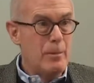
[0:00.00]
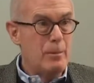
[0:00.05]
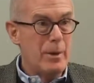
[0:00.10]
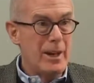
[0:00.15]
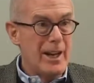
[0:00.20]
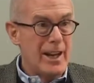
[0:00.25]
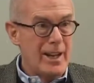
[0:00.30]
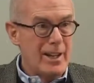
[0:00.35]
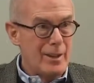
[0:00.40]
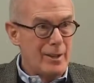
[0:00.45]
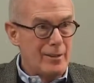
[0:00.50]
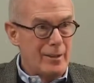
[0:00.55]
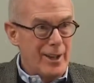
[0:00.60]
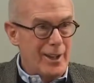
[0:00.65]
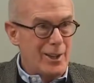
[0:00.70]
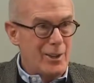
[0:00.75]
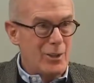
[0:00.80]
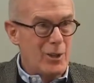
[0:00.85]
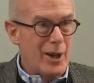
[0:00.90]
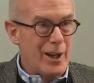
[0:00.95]
But
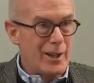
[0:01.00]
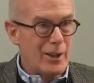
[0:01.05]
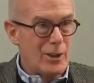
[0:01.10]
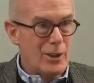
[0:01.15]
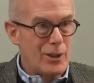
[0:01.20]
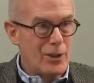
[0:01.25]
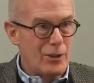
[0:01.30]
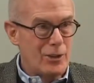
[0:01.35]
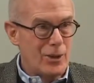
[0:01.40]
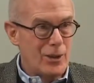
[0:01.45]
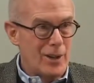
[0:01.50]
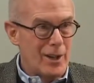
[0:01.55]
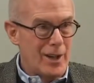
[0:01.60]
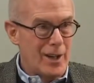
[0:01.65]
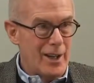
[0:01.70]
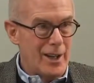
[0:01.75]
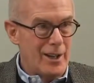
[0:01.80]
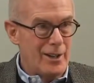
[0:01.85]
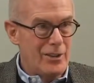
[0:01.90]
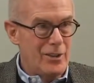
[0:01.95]
elevated
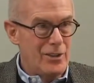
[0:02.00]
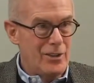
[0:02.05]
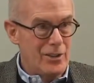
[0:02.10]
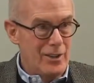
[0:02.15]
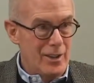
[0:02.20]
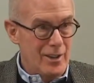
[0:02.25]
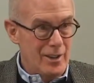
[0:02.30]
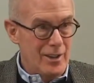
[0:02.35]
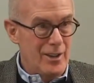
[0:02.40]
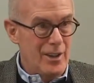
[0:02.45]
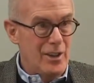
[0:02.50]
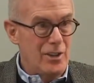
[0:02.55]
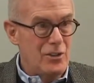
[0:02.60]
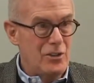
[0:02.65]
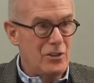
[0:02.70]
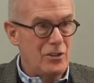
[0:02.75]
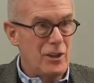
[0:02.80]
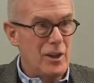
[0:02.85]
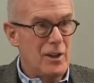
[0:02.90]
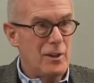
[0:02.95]
triglycerides
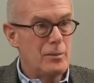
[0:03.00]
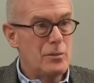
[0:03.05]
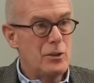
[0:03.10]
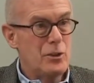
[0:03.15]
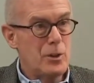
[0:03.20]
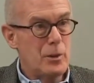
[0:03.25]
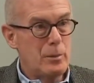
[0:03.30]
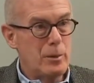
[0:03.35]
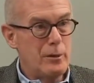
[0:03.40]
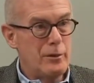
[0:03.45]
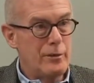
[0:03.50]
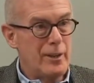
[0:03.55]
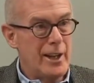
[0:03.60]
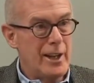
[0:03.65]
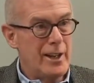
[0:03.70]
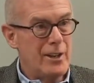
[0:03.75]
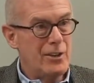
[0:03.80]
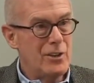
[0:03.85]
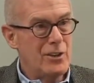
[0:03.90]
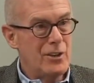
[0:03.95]
seems to
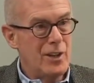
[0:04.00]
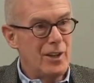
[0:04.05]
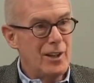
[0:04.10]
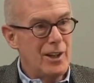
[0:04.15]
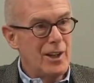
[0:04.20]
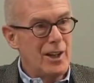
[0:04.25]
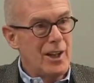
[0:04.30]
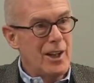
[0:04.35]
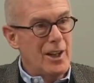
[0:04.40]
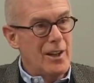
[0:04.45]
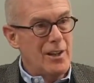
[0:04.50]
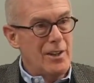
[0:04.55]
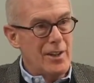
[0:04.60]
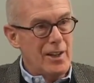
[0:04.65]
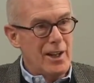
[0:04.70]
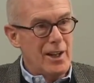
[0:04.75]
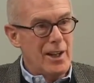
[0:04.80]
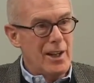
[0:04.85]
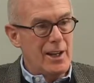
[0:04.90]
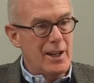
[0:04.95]
prevent
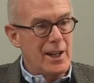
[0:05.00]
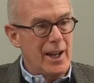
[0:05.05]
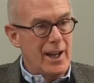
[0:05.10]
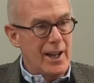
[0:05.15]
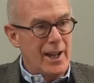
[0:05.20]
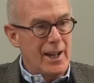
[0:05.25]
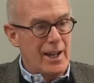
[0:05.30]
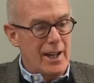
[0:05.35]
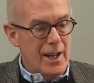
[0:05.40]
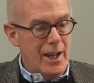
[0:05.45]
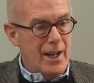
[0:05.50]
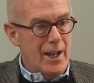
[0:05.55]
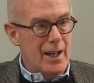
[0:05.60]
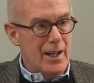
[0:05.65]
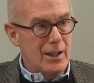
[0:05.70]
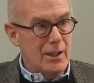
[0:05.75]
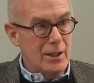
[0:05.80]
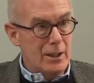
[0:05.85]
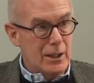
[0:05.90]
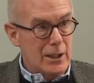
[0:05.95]
the
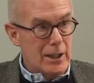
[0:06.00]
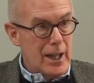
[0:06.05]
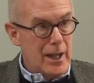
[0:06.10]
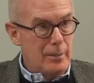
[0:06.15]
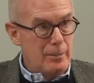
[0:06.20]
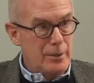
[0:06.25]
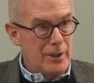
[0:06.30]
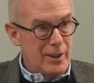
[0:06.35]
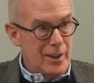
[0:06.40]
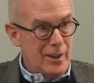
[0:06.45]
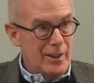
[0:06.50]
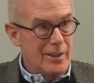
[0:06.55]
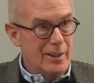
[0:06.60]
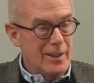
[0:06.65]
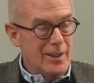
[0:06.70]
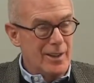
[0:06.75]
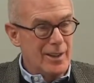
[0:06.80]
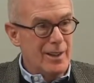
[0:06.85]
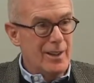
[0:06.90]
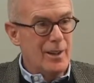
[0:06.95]
leptin,
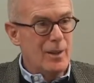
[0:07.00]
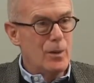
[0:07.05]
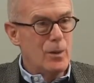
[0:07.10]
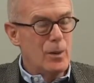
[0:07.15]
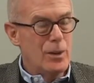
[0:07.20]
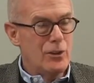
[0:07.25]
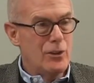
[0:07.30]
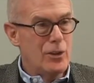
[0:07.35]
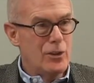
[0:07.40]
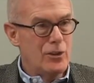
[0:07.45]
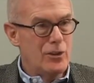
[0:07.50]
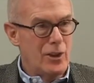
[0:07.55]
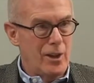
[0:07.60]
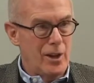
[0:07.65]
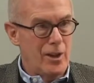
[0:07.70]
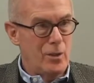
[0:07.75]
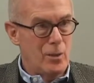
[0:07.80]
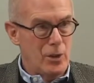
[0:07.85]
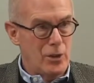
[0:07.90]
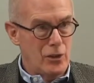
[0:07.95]
which is
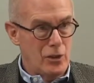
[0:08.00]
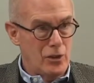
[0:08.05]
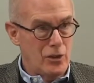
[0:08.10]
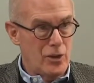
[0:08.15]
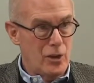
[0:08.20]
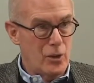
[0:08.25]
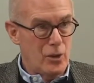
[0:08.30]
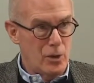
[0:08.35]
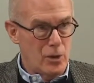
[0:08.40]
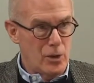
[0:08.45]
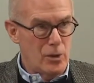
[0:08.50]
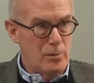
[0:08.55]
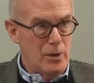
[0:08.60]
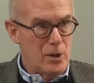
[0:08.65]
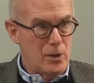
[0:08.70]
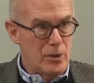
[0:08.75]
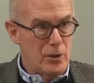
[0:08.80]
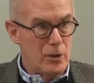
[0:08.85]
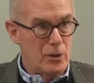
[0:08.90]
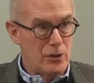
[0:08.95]
a
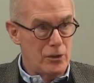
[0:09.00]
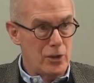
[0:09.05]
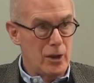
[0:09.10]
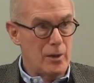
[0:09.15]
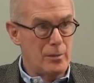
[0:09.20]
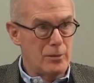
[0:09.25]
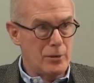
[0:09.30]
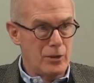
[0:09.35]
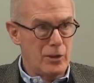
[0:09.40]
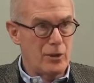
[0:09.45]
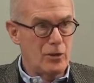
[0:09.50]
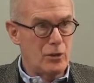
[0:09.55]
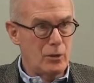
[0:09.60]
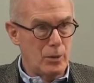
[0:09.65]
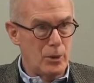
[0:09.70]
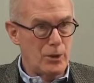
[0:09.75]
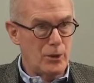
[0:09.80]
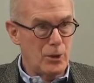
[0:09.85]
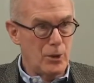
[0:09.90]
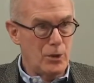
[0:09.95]
hormonal substance
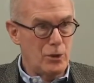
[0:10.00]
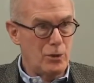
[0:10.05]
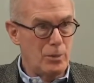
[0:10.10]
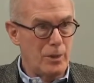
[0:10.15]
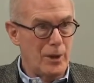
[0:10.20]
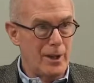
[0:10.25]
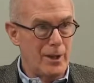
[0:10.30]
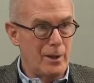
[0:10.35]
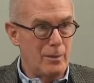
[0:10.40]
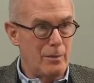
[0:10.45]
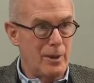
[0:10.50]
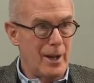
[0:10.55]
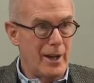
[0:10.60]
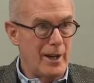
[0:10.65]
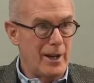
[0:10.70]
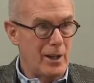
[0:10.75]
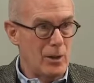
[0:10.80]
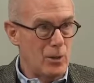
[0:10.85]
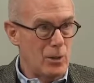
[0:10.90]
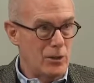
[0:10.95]
produced by the
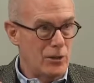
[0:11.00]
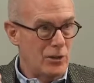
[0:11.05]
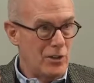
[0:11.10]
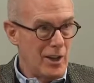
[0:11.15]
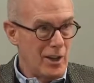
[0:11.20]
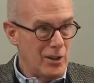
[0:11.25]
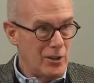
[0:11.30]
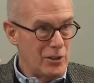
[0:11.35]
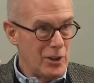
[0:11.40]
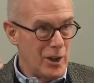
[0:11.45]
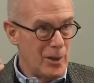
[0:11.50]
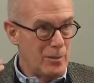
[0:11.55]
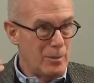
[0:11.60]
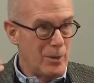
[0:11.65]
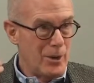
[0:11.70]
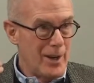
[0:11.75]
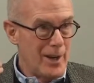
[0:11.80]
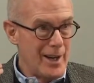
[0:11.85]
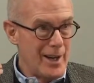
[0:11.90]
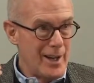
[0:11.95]
body, which tells our
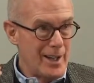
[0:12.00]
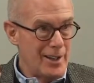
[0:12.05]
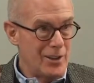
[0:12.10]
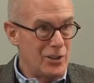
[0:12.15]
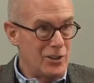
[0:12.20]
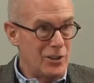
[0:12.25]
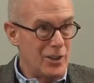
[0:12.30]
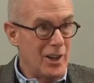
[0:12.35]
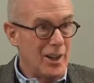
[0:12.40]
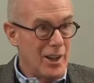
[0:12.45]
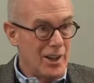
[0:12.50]
brains